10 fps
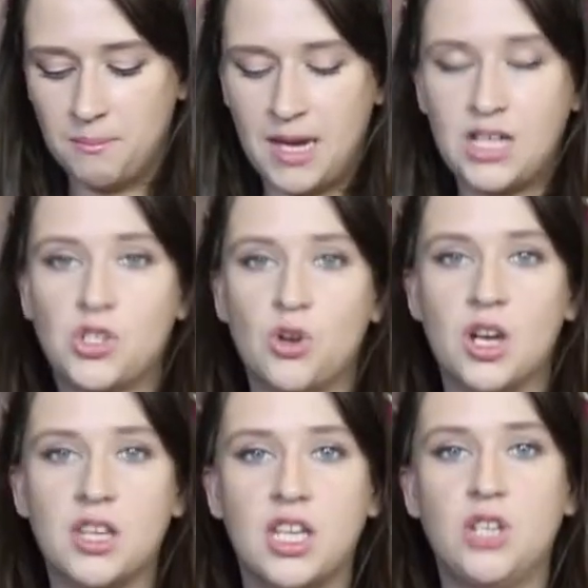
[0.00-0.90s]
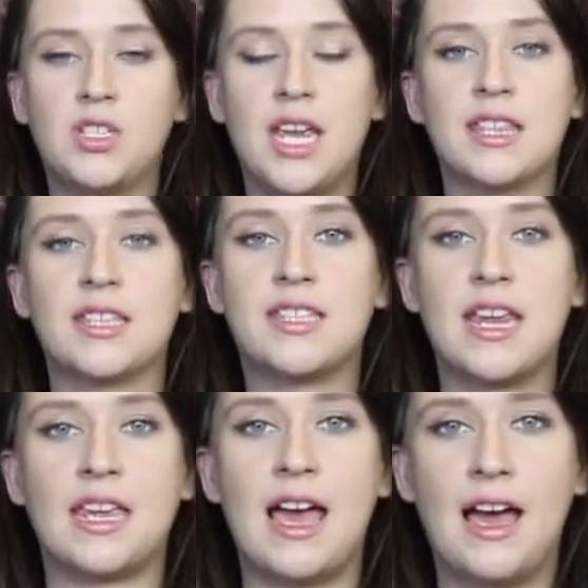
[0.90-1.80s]
make sure that you take the
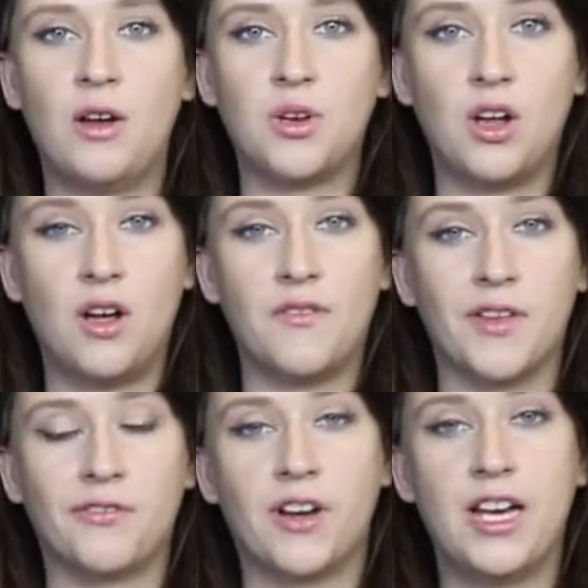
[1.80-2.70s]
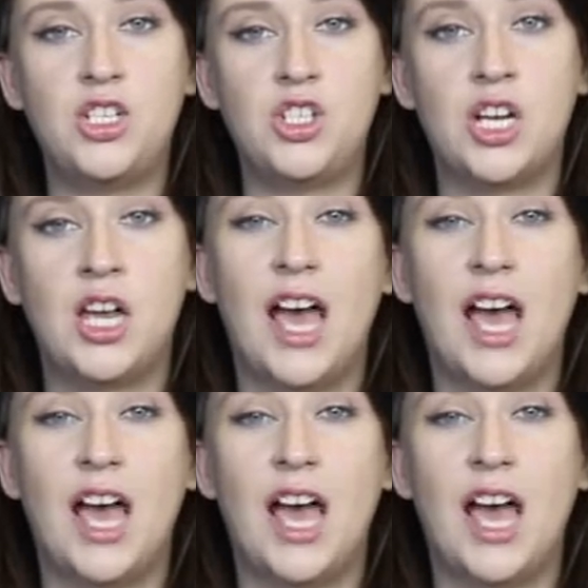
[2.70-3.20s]
steak out of the fridge